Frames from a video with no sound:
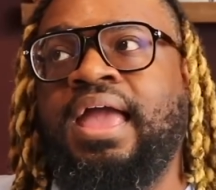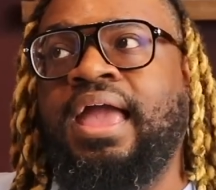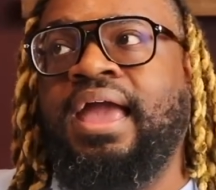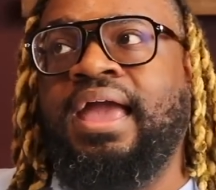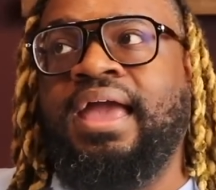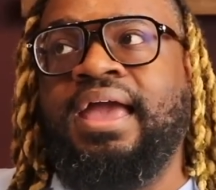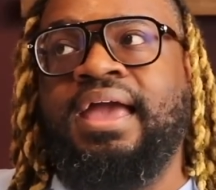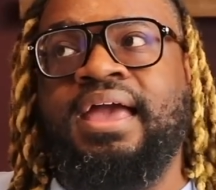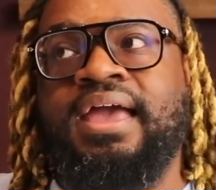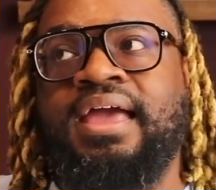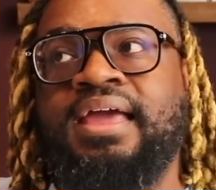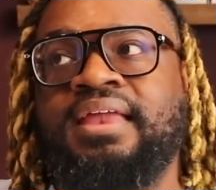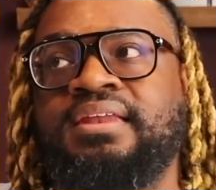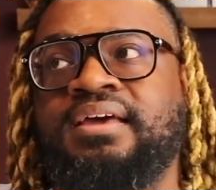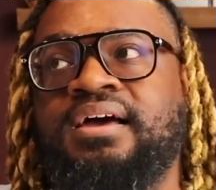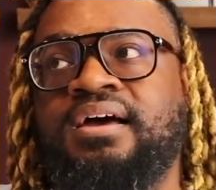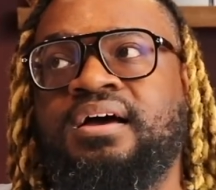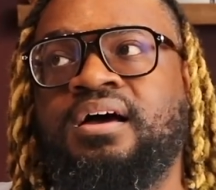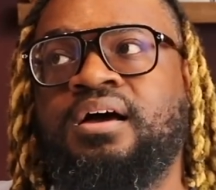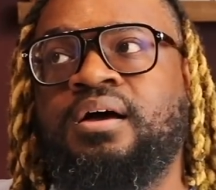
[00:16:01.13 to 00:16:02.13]

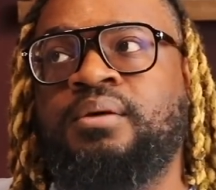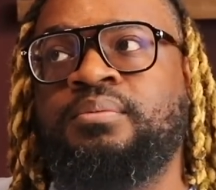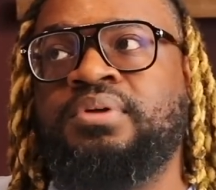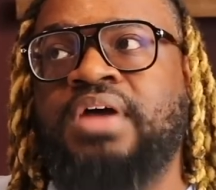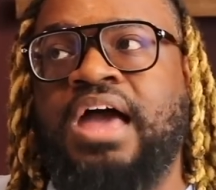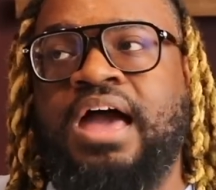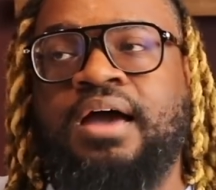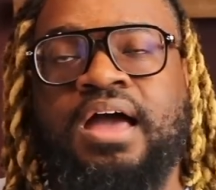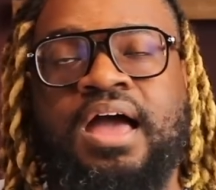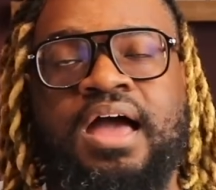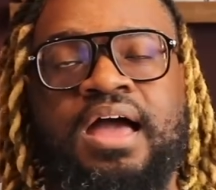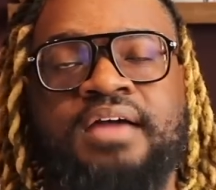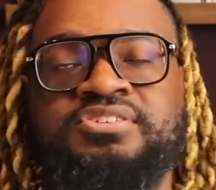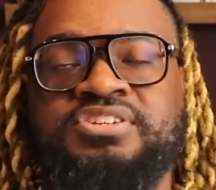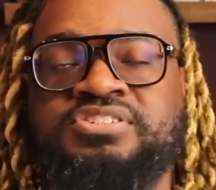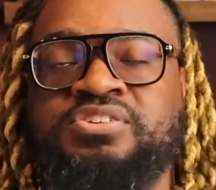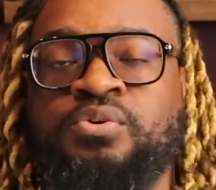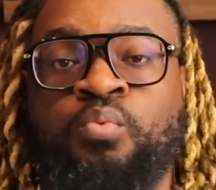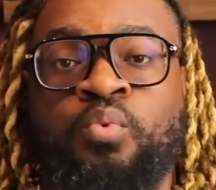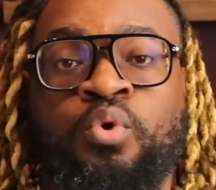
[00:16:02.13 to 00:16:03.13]
And I
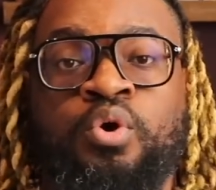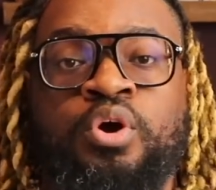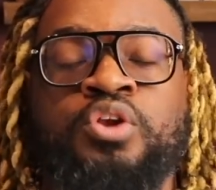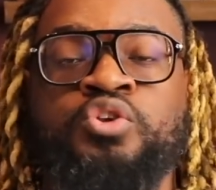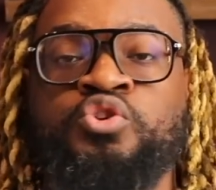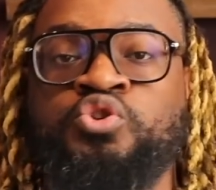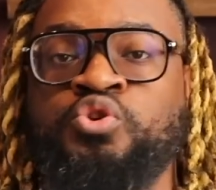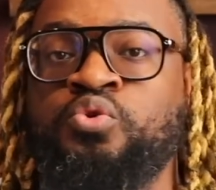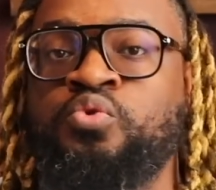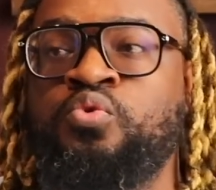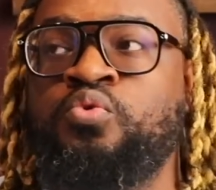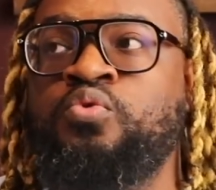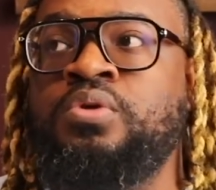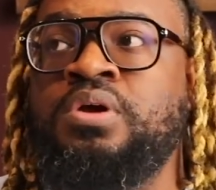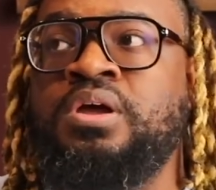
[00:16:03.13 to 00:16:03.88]
just a word to